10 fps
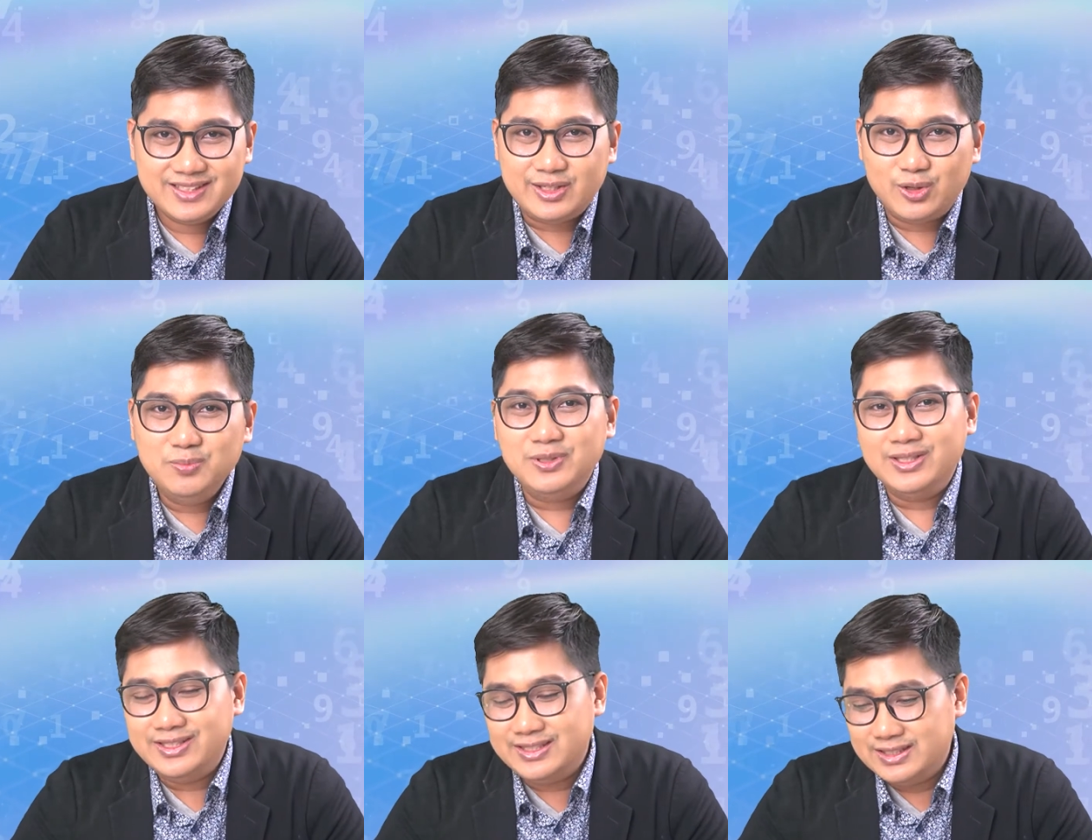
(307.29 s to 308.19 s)
I hope you
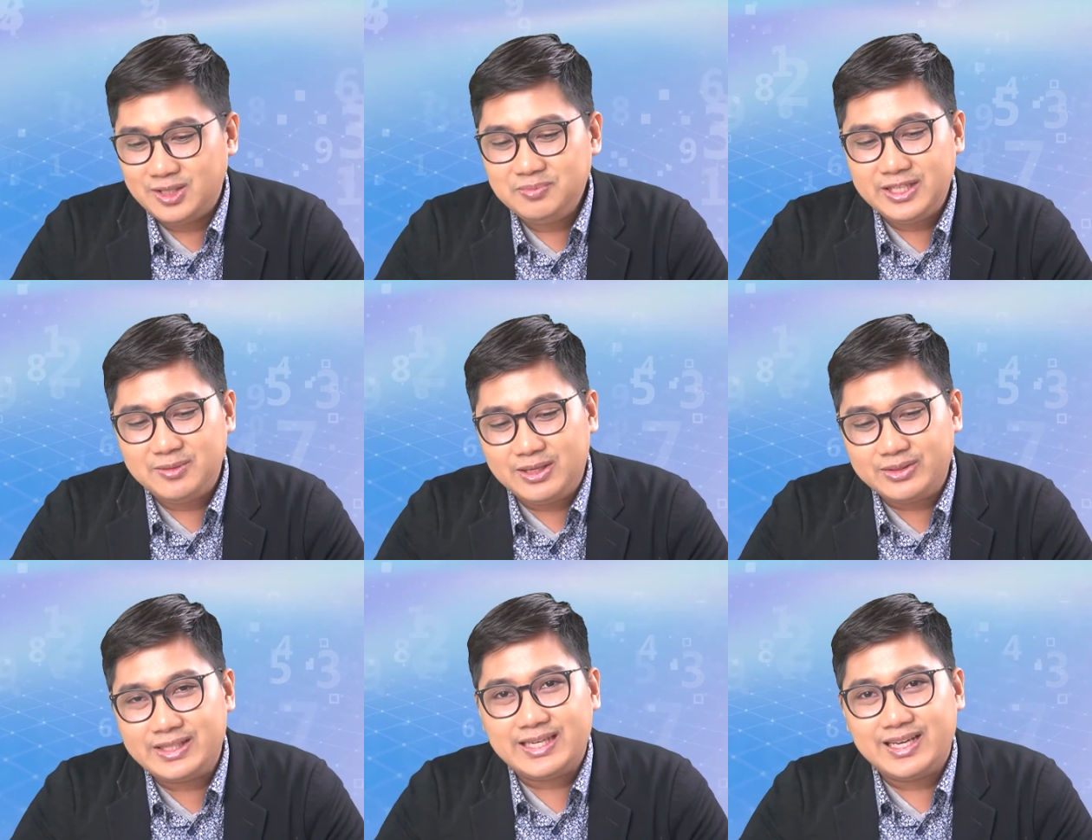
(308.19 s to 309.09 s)
learned something
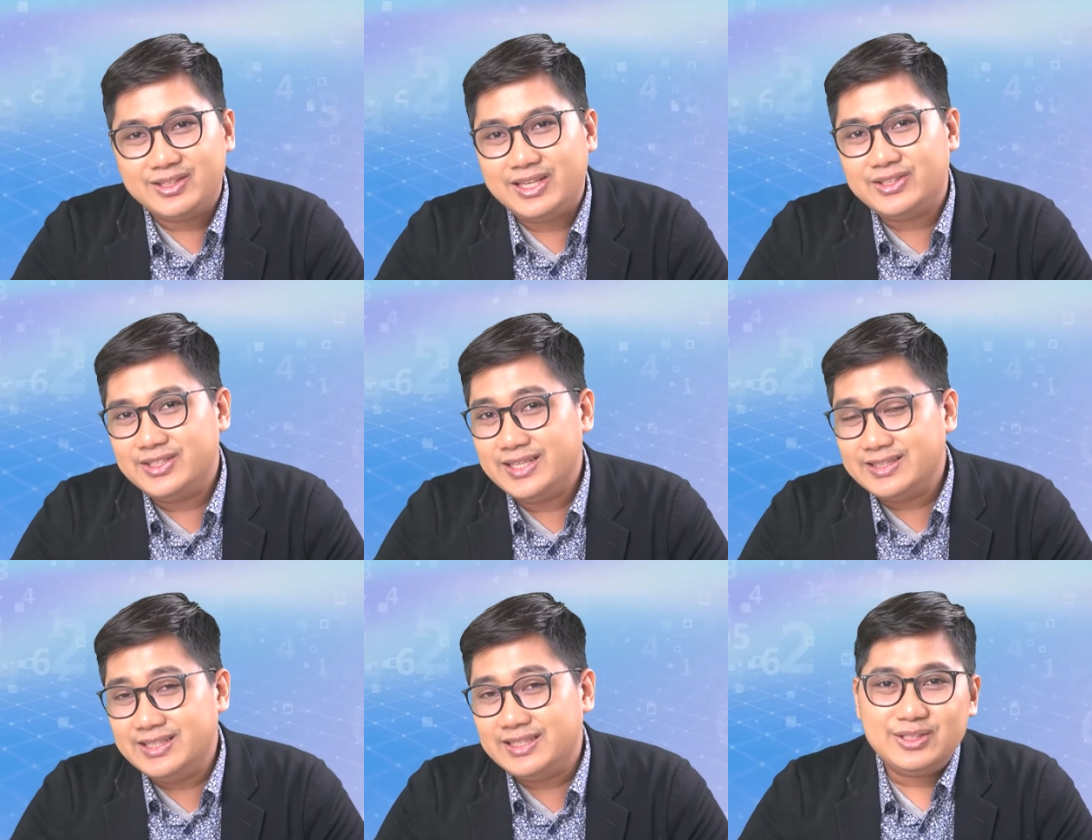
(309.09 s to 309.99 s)
about a calculator
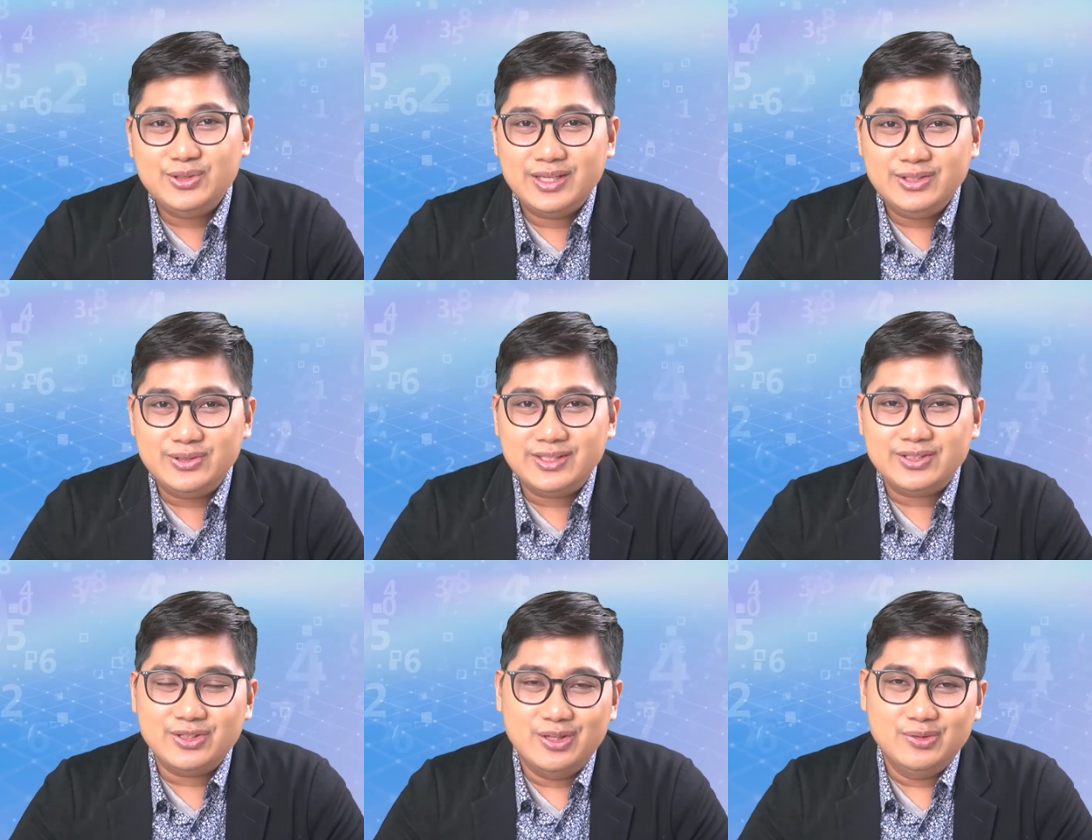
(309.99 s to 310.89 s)
technique that you can use
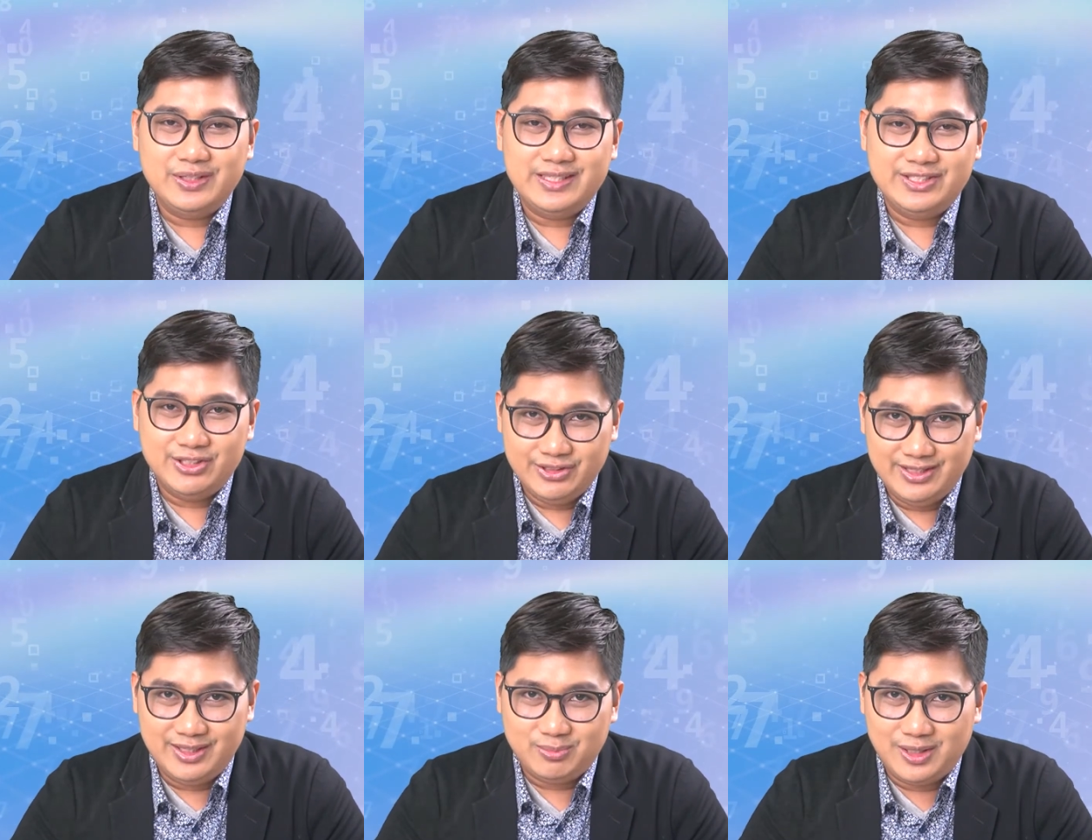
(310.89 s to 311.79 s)
in solving
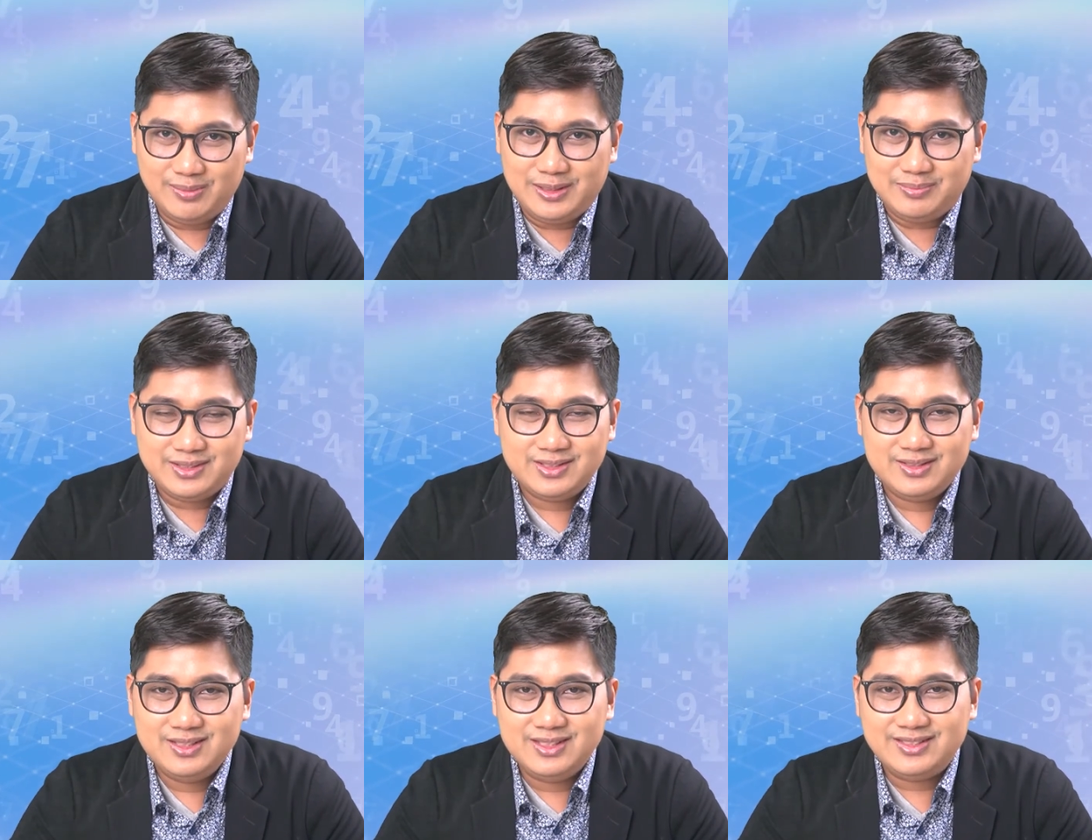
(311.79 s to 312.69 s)
engineering problems.
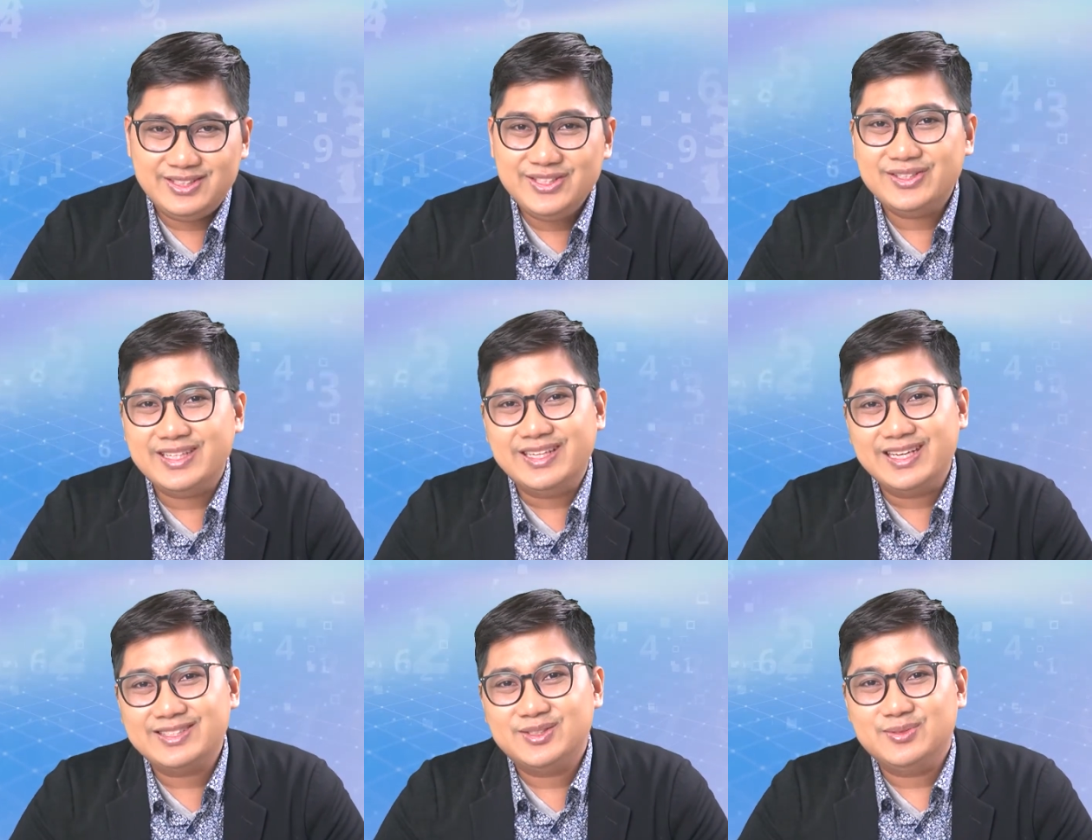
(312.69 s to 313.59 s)
See you on the
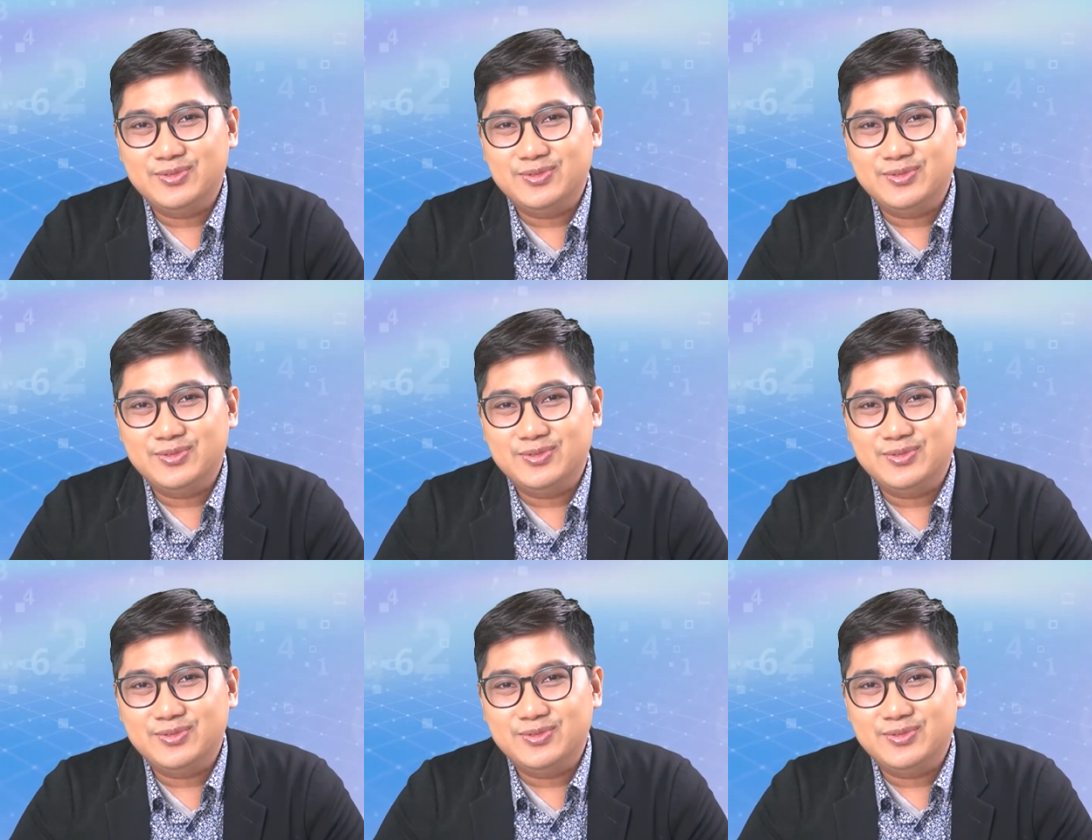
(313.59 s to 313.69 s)
next